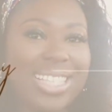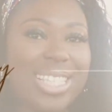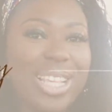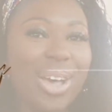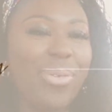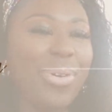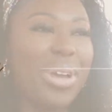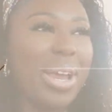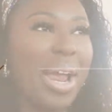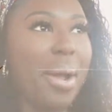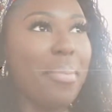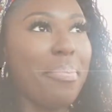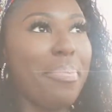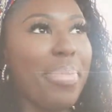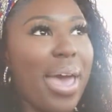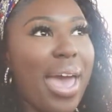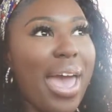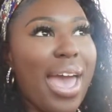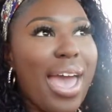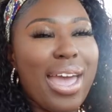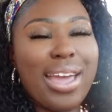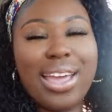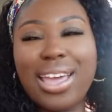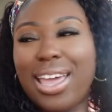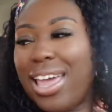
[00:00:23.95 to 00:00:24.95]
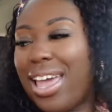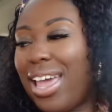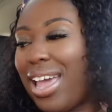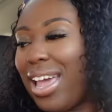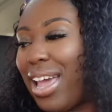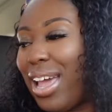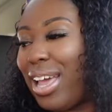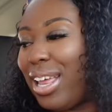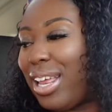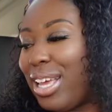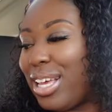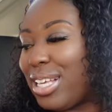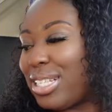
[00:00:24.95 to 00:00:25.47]
So we are back
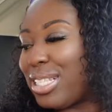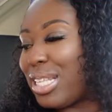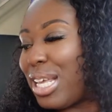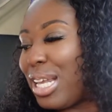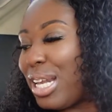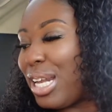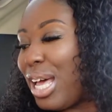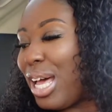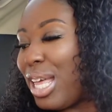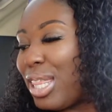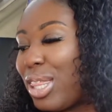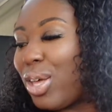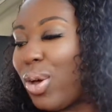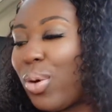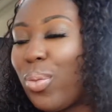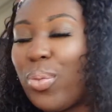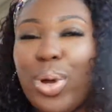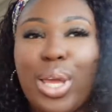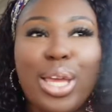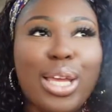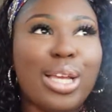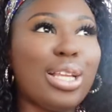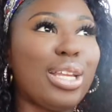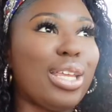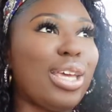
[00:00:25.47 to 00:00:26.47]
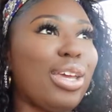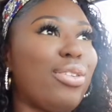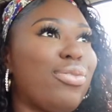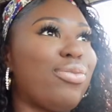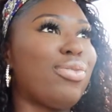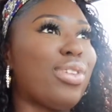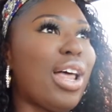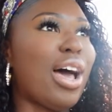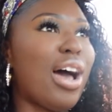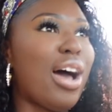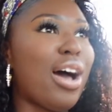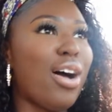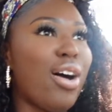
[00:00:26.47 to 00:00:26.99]
and it's another weekly
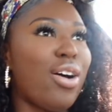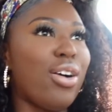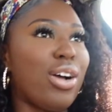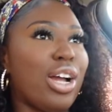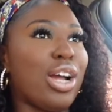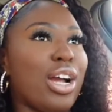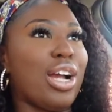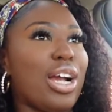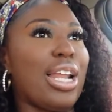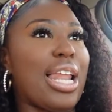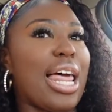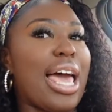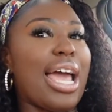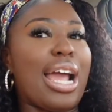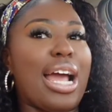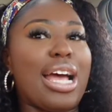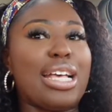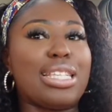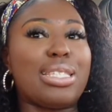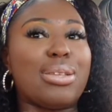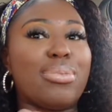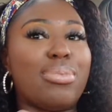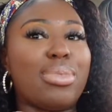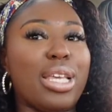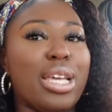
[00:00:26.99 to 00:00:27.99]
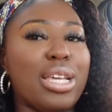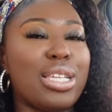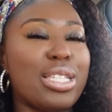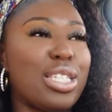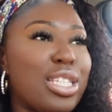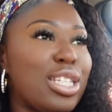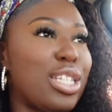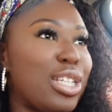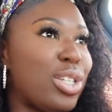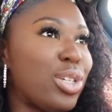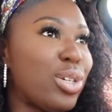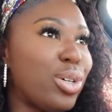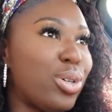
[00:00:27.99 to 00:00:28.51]
vlog, girl. I got some things to
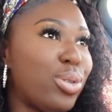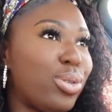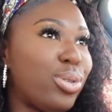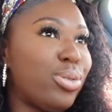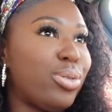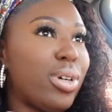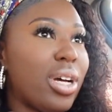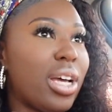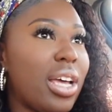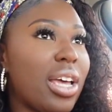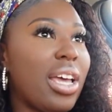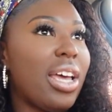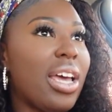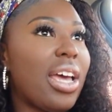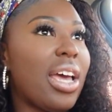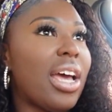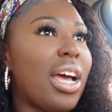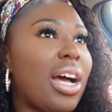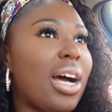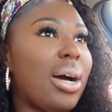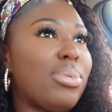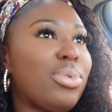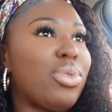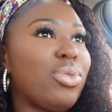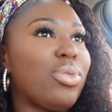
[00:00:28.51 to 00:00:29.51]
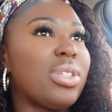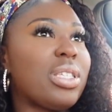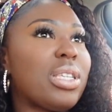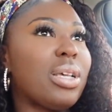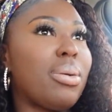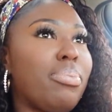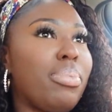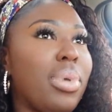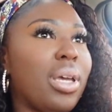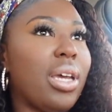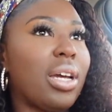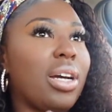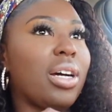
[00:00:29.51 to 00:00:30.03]
do. I'm doing some
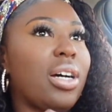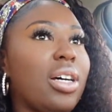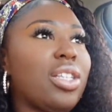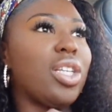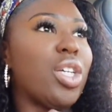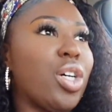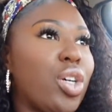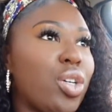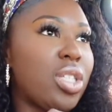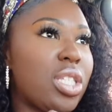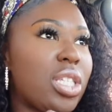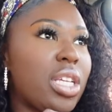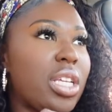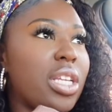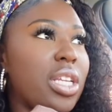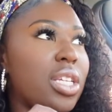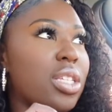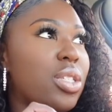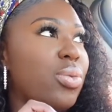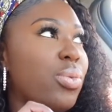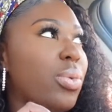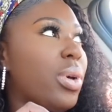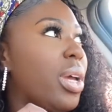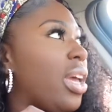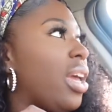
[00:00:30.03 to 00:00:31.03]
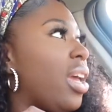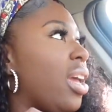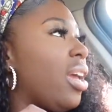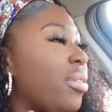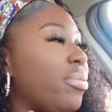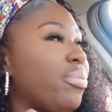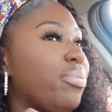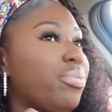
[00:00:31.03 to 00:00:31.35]
big adulting this week.